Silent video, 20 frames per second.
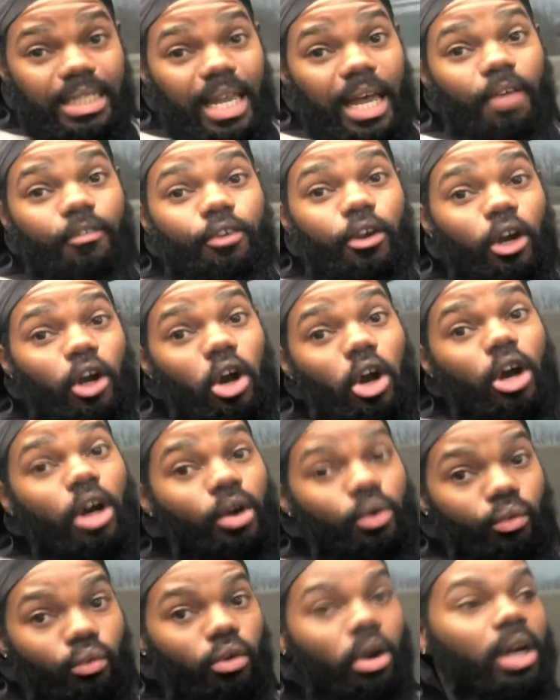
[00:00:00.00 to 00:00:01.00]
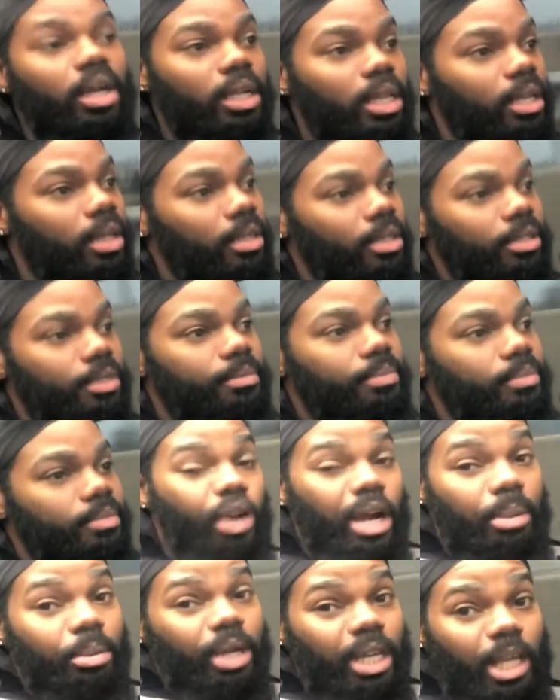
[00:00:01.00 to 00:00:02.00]
have your car running.
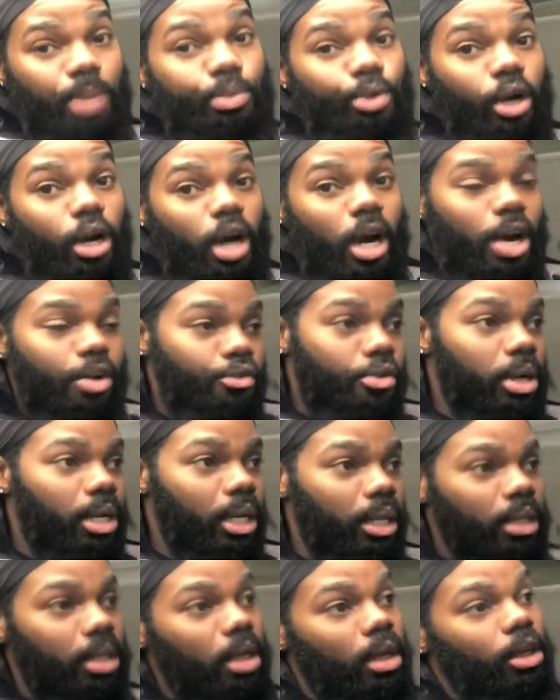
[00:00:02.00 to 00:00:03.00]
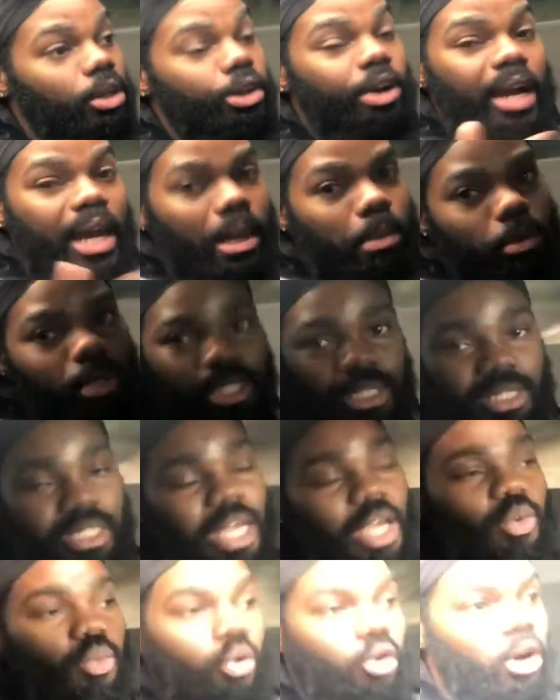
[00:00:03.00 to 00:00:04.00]
You're able to keep your car running, you're able to
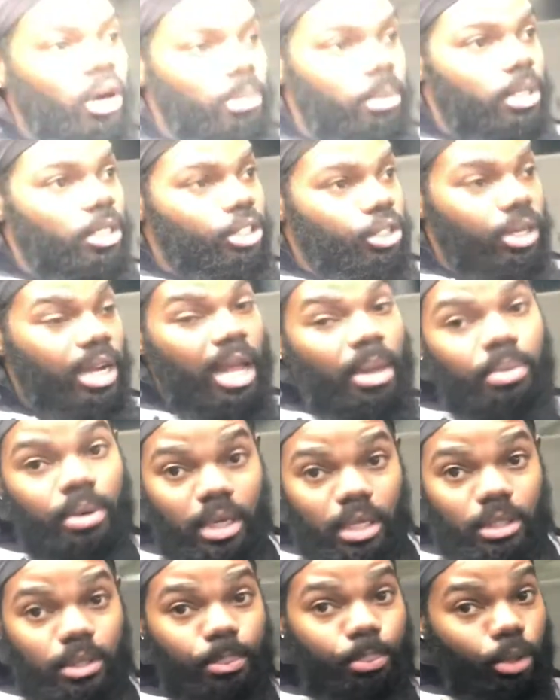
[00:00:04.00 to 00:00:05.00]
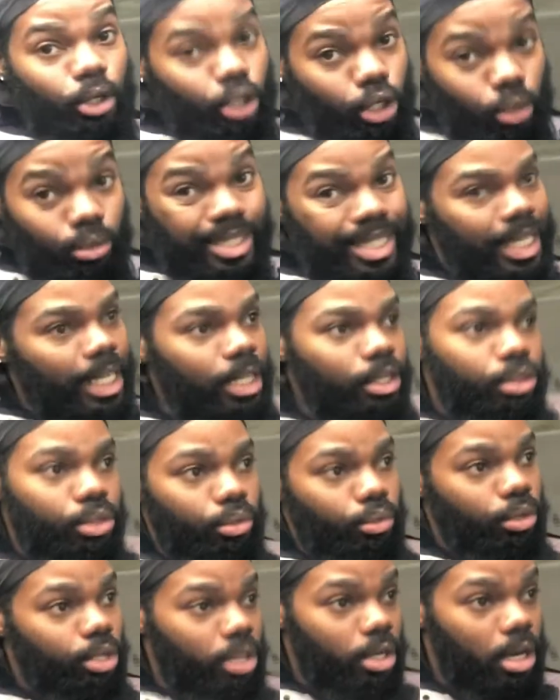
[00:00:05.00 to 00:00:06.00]
stay warm because you're able to produce heat
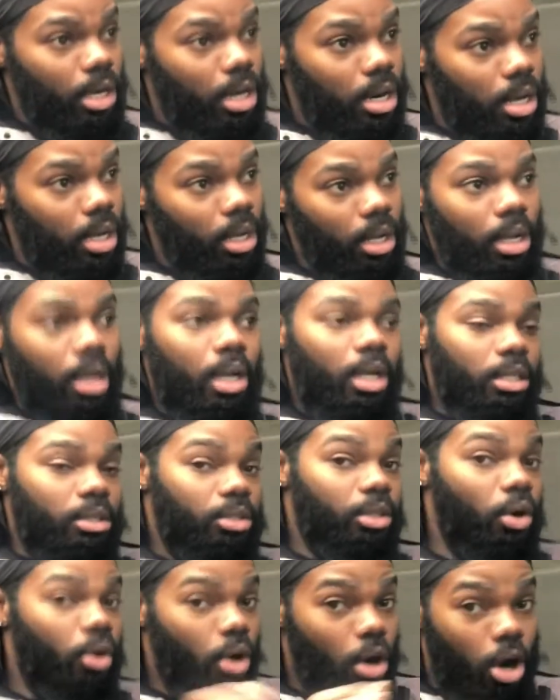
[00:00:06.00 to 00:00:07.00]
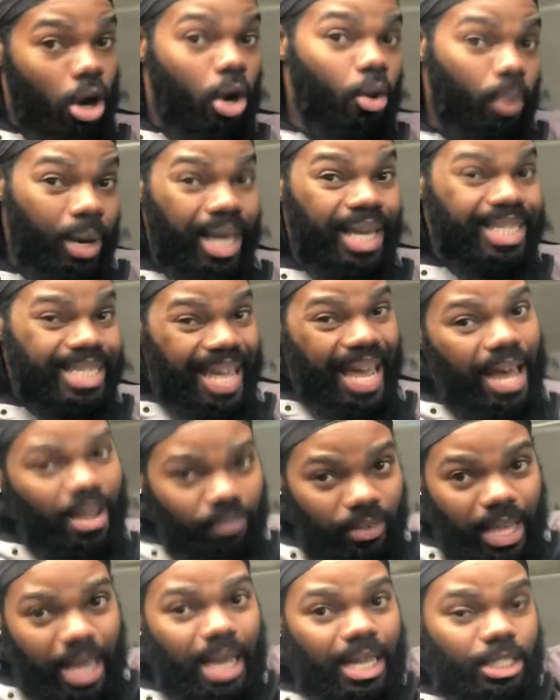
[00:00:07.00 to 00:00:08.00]
through your car. So always
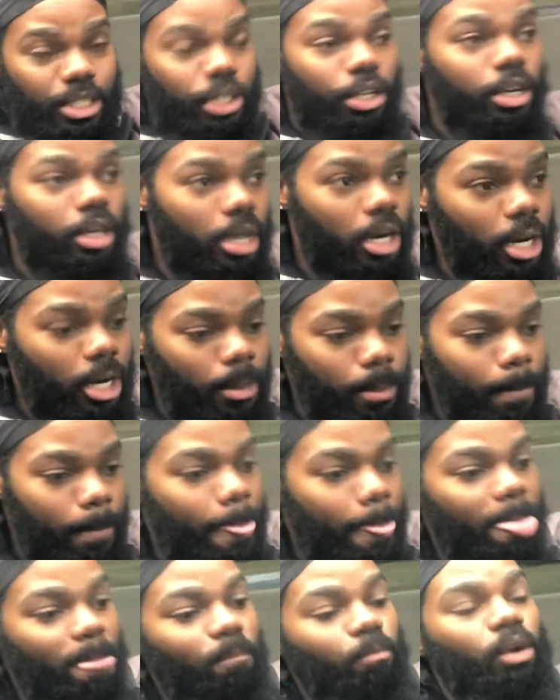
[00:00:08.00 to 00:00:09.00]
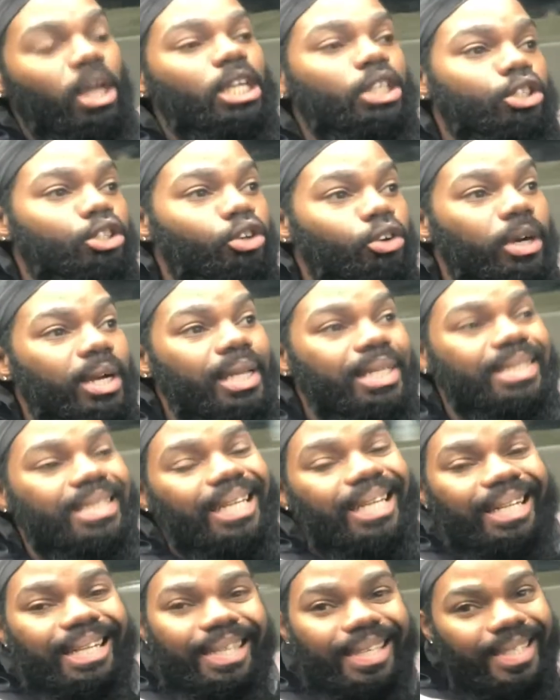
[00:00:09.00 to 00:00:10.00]
have gas in your car. Make sure it's
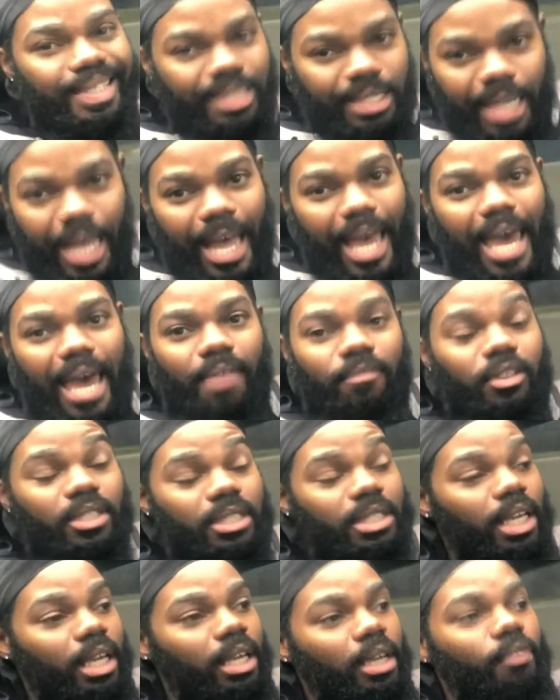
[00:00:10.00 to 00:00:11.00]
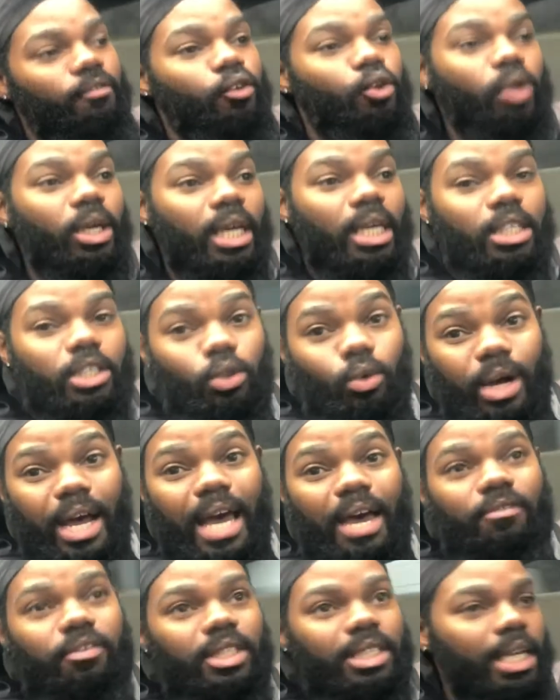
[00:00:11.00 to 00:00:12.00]
at least a half a tank. If you get to a
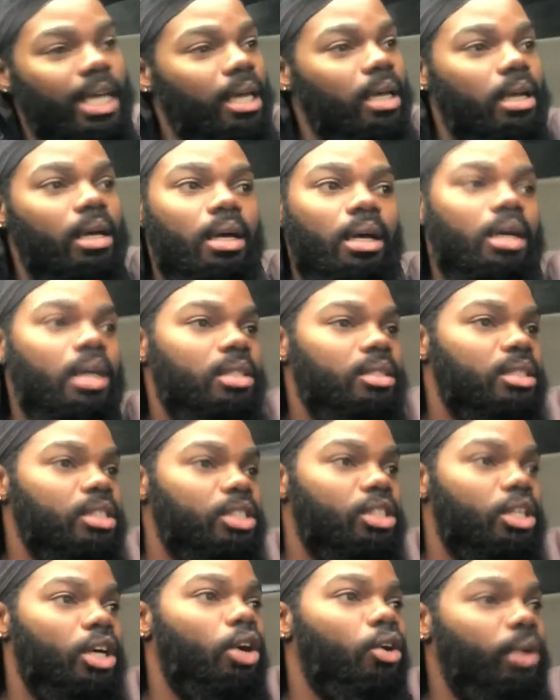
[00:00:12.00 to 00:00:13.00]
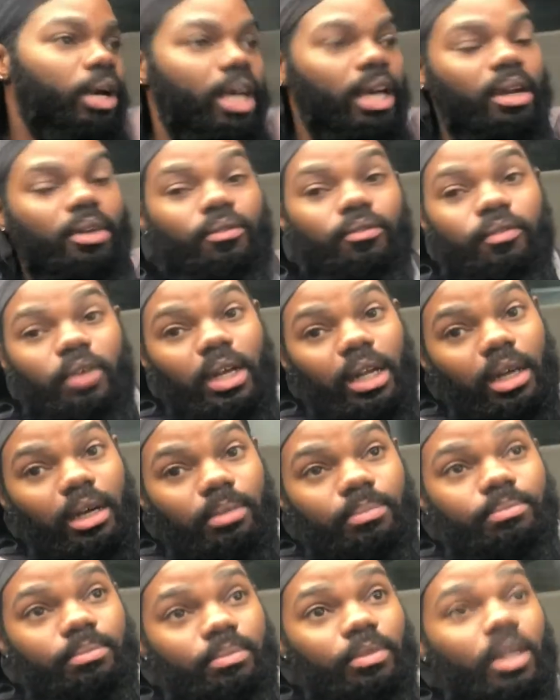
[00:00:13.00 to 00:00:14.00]
half a tank, just go ahead and fill up.
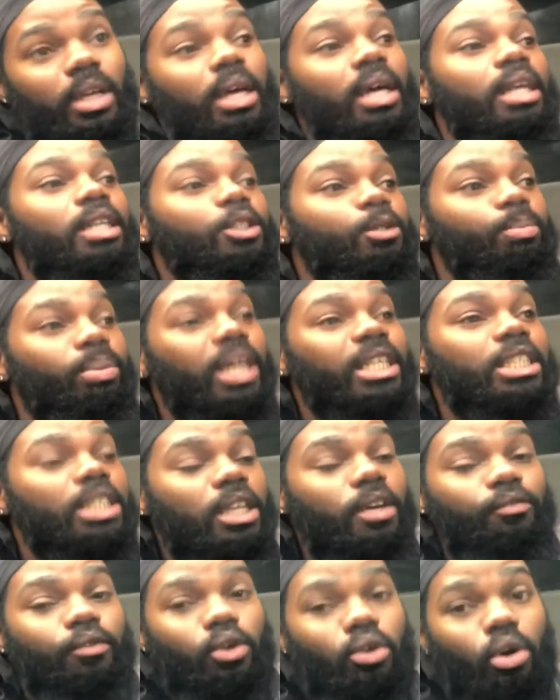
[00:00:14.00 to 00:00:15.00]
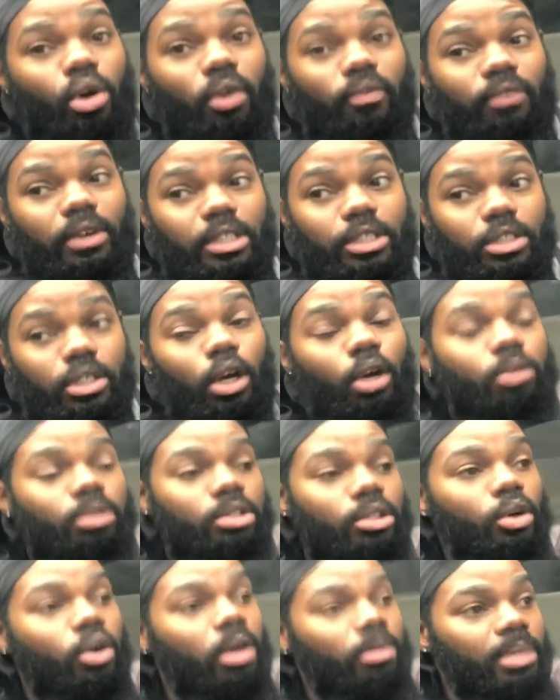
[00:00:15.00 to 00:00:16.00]
Especially if you know if a
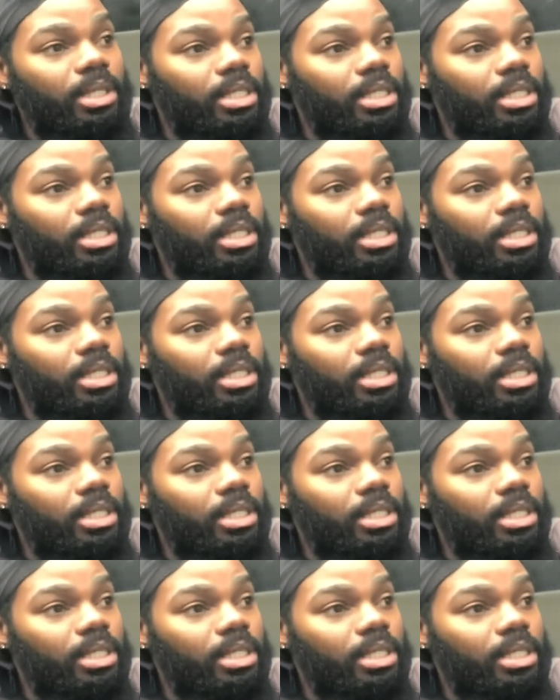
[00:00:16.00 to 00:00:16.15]
snowstorm is